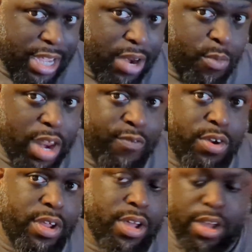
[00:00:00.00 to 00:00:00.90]
get it ready
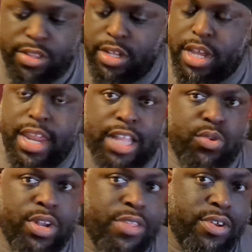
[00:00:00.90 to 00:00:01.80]
for to
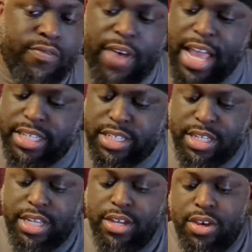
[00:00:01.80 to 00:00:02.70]
connect to another
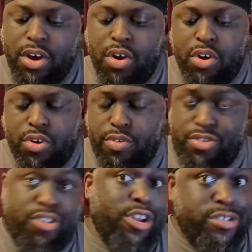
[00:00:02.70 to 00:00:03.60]
device or
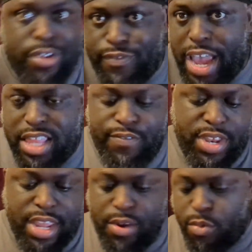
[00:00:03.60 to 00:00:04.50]
your initial device
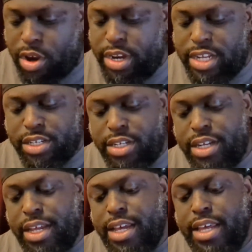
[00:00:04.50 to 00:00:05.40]
if it didn't work
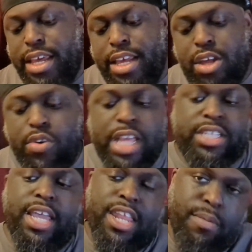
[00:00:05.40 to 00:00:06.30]
initially is hold
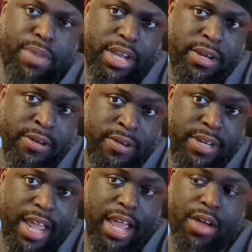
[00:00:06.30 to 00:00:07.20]
that Stadia button
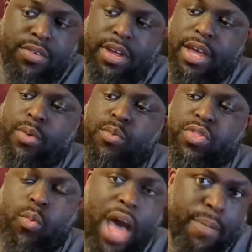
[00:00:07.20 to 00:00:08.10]
down
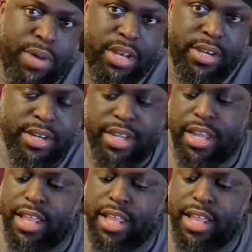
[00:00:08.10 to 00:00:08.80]
with the Y button.